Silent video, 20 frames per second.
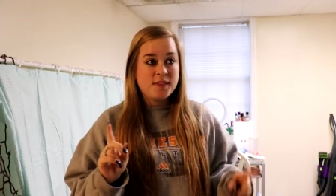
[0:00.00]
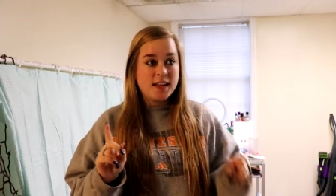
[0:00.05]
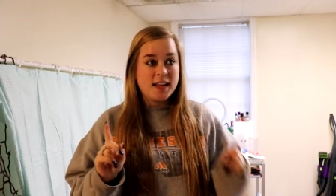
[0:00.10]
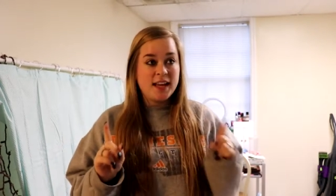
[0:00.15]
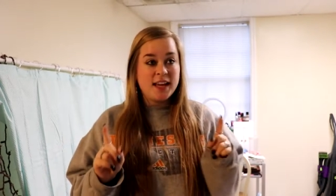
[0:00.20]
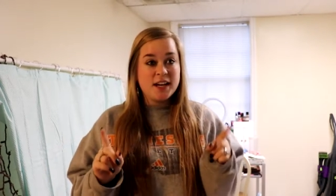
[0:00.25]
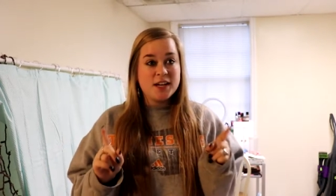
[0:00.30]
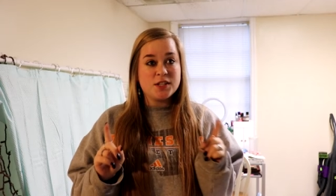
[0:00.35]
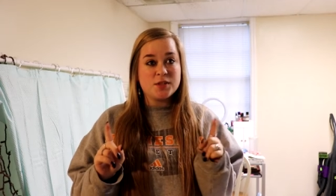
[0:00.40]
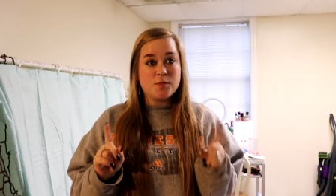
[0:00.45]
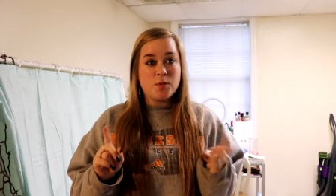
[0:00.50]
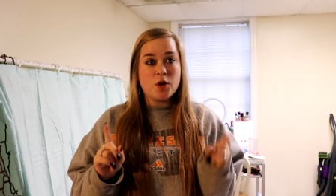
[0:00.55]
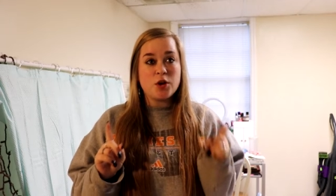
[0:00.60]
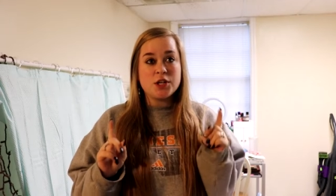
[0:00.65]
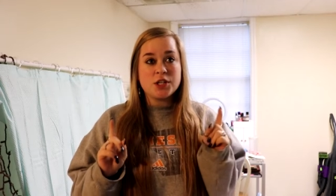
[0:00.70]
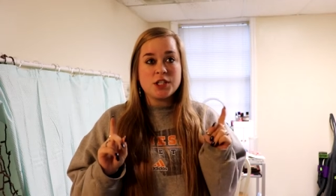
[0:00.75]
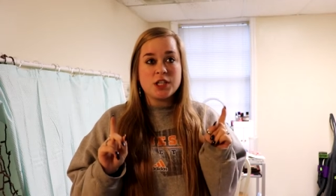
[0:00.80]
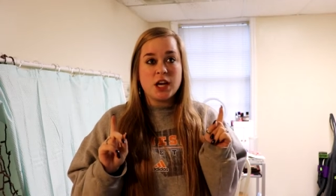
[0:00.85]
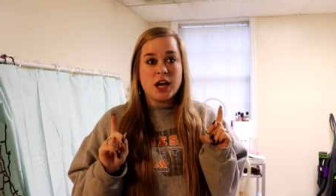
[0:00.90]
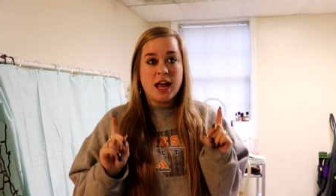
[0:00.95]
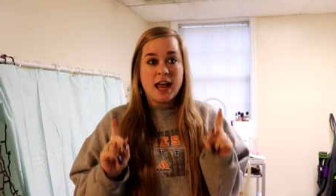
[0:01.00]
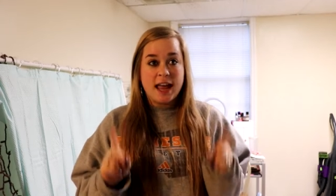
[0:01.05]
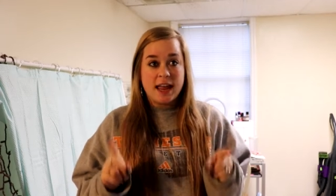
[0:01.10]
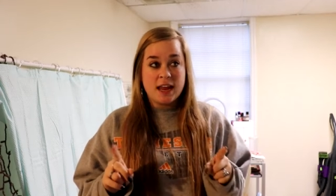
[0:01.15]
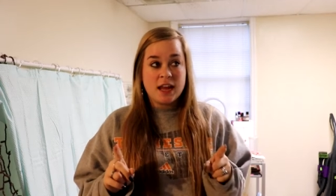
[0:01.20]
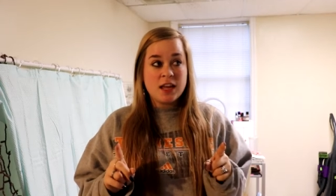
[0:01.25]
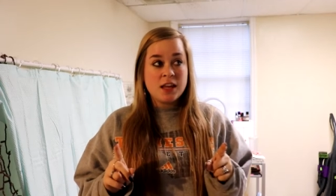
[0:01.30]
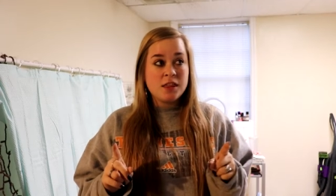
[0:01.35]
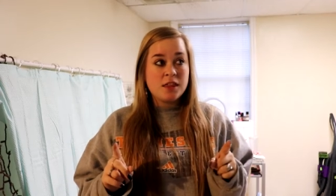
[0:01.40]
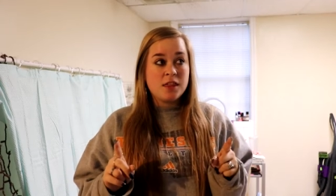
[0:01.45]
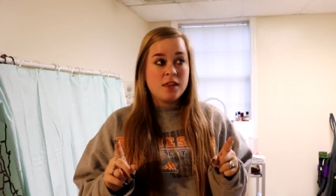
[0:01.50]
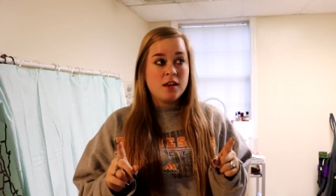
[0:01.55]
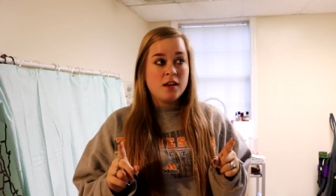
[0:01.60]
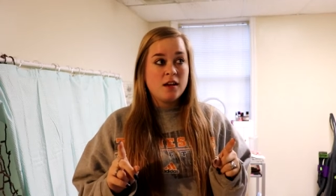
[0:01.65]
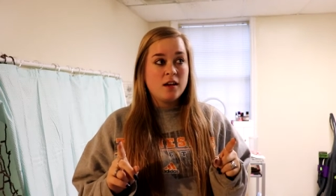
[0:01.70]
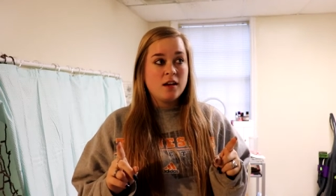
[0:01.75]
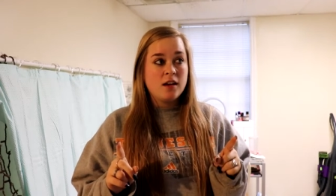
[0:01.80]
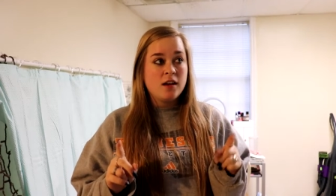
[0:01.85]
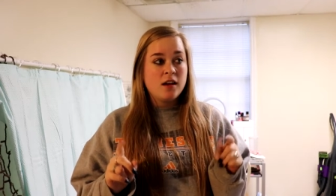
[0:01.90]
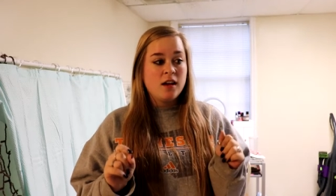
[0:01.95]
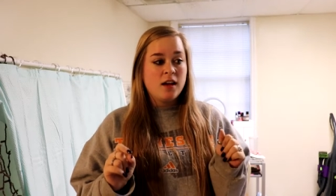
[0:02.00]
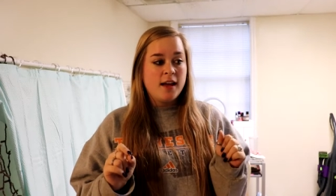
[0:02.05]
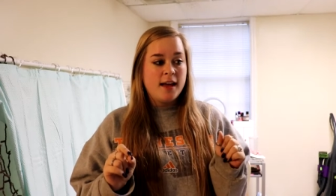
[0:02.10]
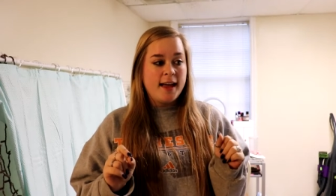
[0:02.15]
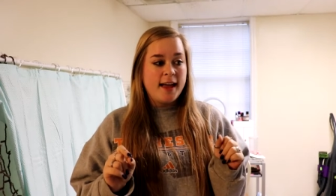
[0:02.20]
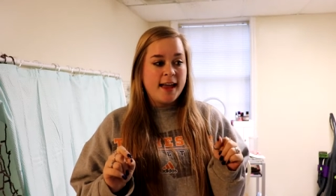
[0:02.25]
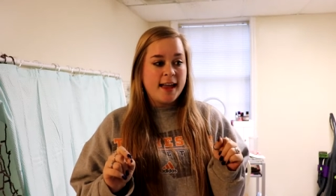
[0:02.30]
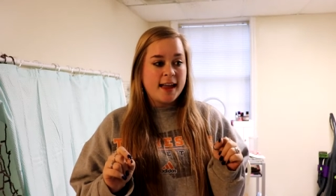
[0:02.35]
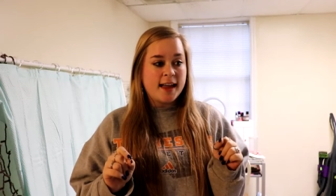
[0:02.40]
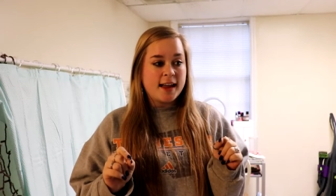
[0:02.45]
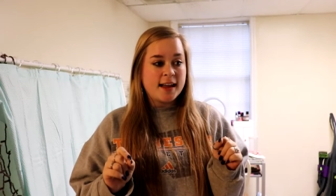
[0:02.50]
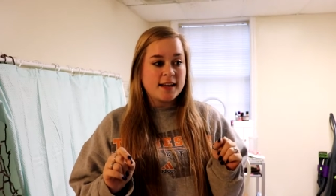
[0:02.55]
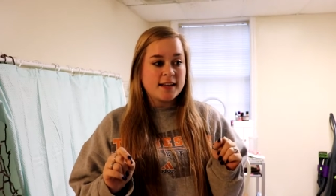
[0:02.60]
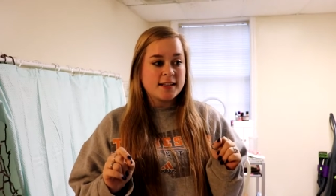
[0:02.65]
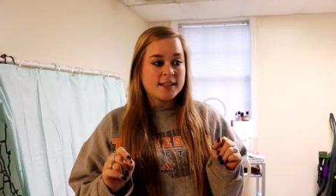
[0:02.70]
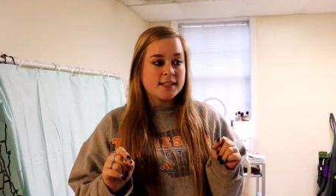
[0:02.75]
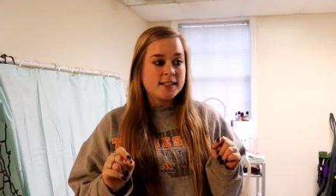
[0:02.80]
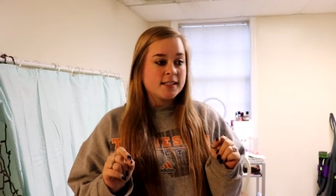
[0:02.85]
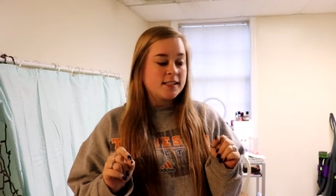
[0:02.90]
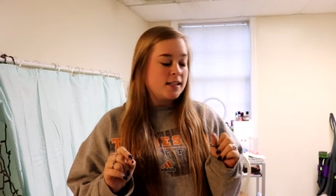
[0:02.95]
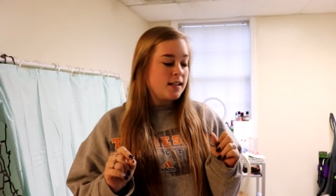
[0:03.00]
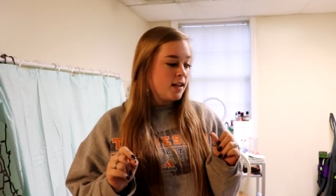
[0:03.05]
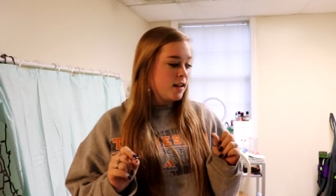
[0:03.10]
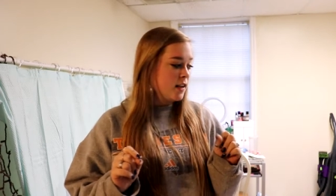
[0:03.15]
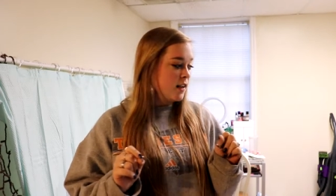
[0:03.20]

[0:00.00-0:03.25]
It is March 8th, and